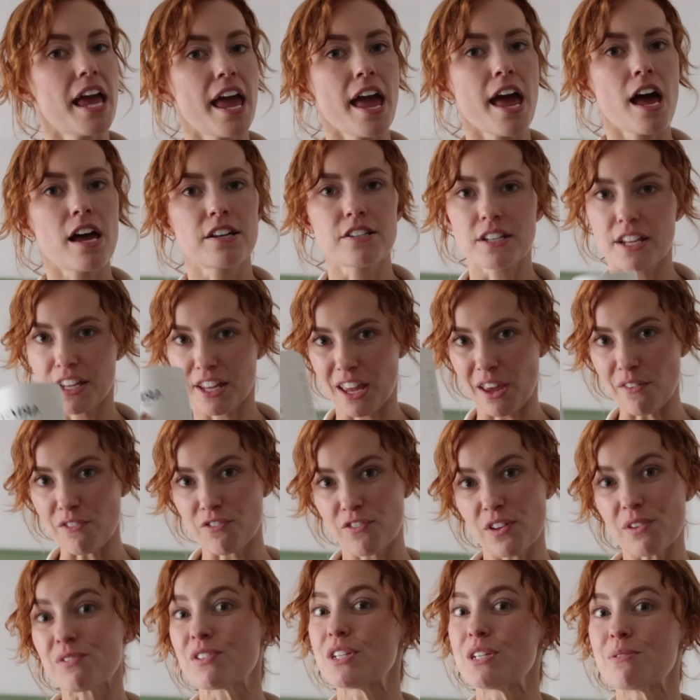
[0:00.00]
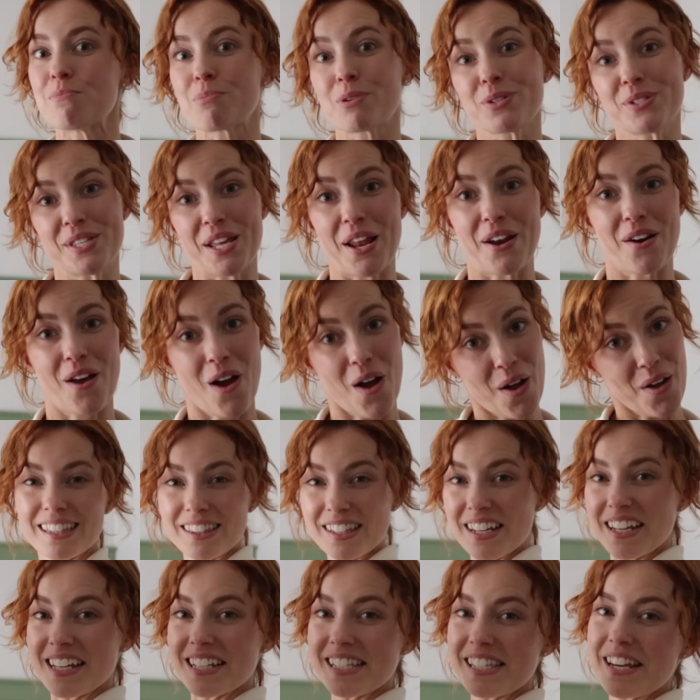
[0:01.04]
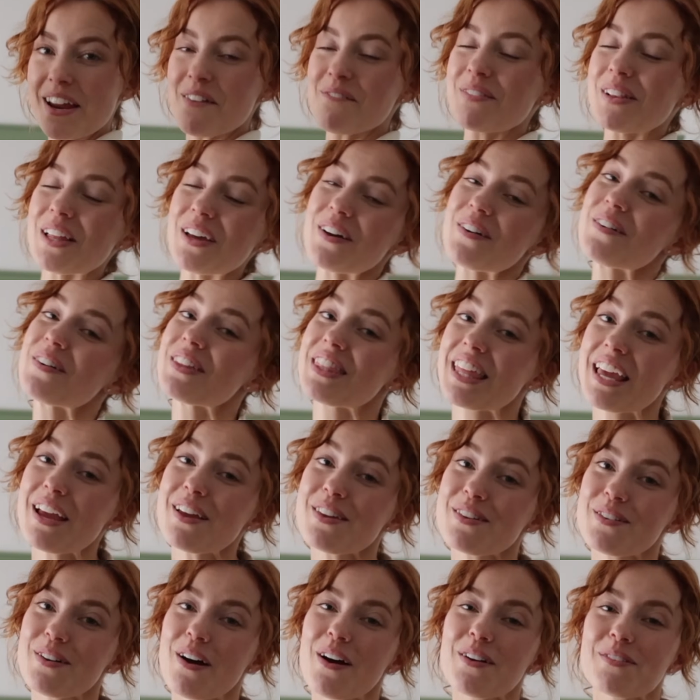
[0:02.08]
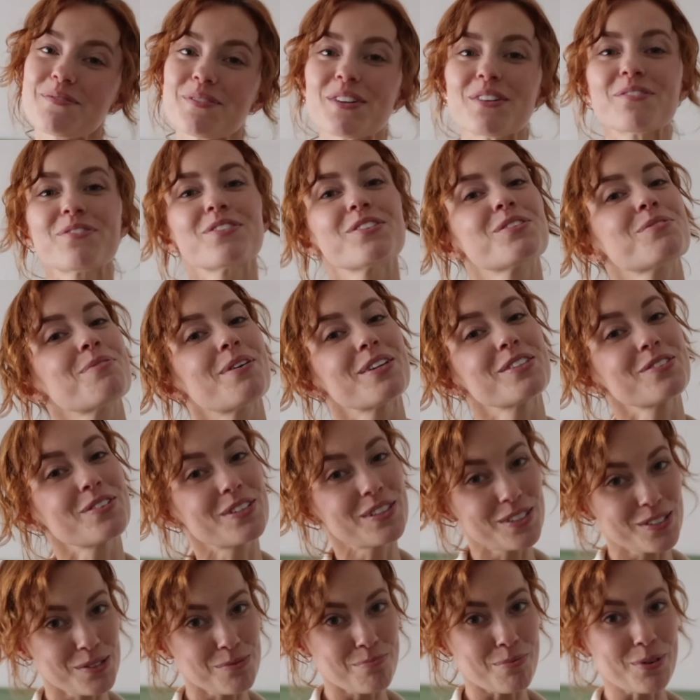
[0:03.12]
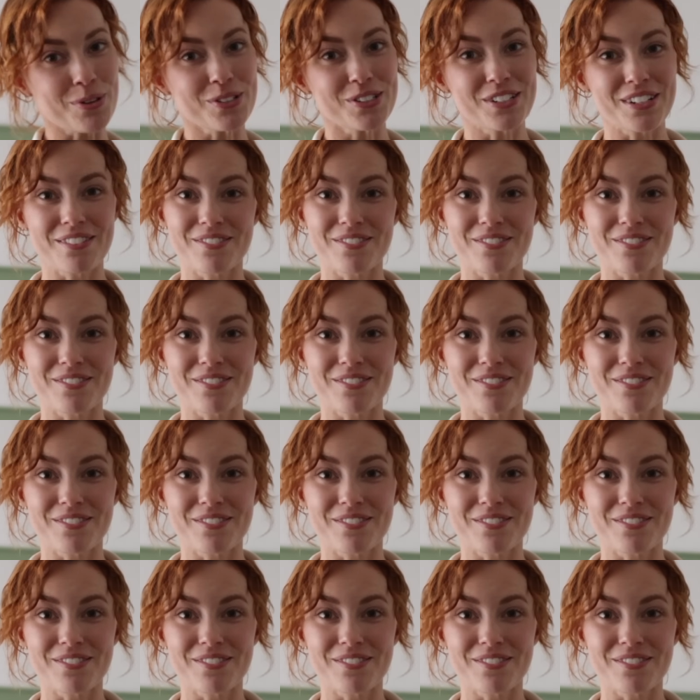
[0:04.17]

and get 15% off. Link is down below. Thank you, Armra, for sponsoring this portion